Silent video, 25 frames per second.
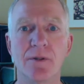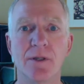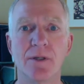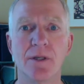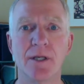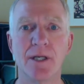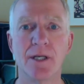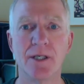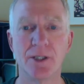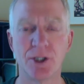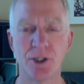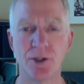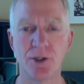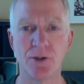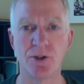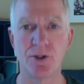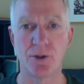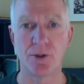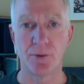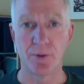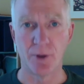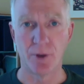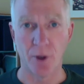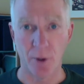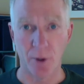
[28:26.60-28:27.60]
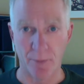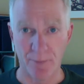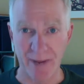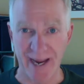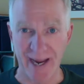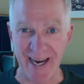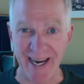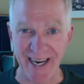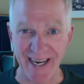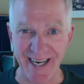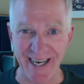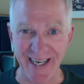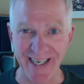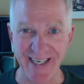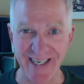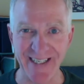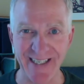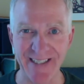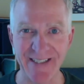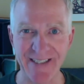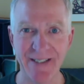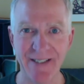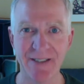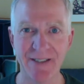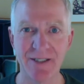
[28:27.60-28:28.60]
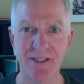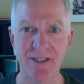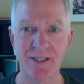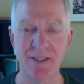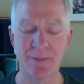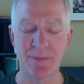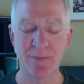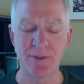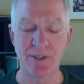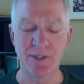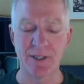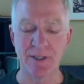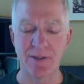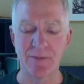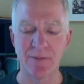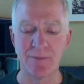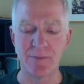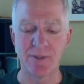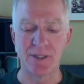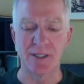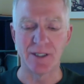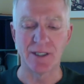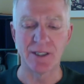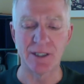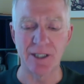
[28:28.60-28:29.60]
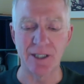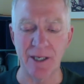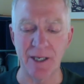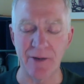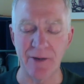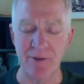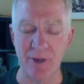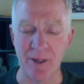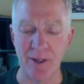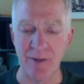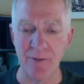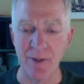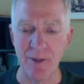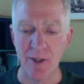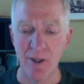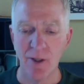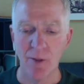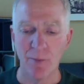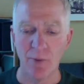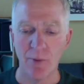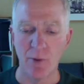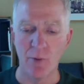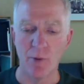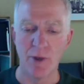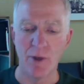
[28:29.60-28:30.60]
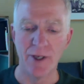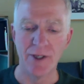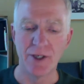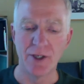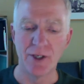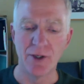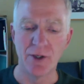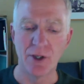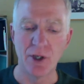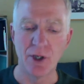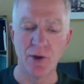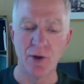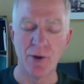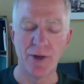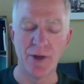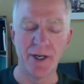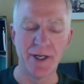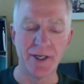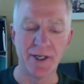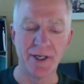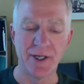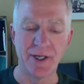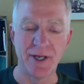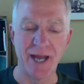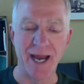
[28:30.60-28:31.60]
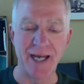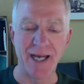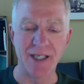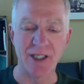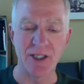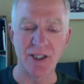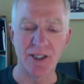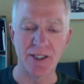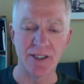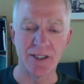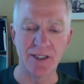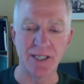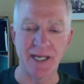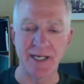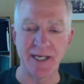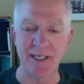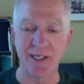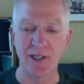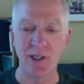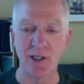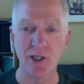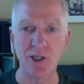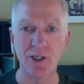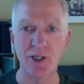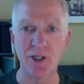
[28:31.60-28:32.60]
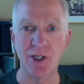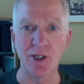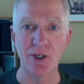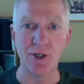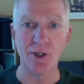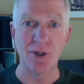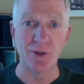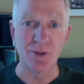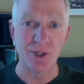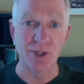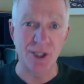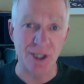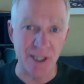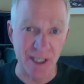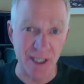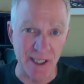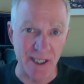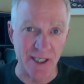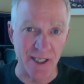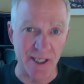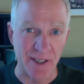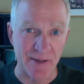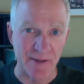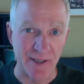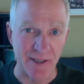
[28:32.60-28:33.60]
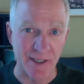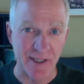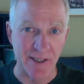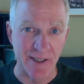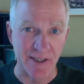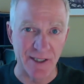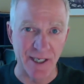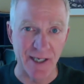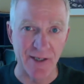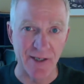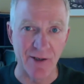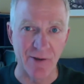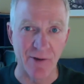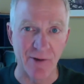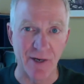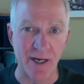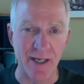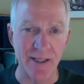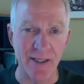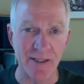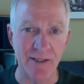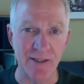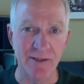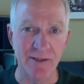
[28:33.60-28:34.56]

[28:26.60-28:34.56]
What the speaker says: issues or pain, symptoms, etc., but when you go in and actually take a look, you don't see anything. Is that correct?